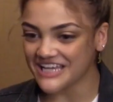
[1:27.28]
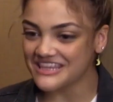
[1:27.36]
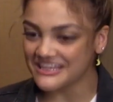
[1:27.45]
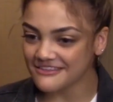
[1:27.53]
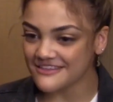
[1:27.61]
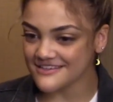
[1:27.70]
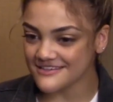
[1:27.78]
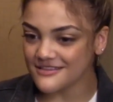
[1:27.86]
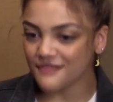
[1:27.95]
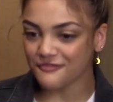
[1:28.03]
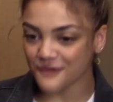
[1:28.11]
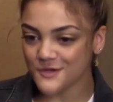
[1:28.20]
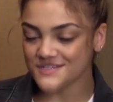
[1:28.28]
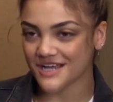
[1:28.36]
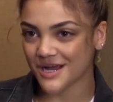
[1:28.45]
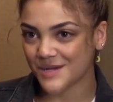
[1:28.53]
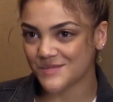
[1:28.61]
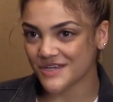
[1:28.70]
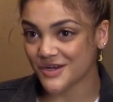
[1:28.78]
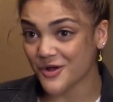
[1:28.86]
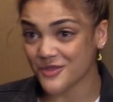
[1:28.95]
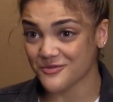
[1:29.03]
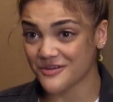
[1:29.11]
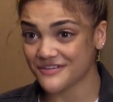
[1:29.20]
I think this is the first time that all
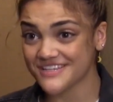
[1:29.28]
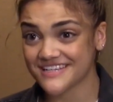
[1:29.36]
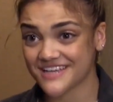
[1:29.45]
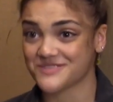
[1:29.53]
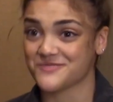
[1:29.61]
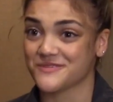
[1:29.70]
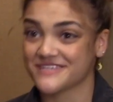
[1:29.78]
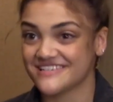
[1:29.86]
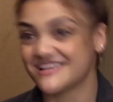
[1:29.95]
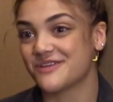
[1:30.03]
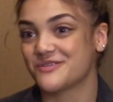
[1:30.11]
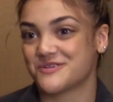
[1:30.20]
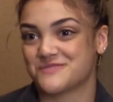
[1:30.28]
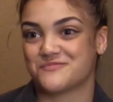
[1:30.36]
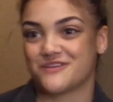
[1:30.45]
three of us get to work together on a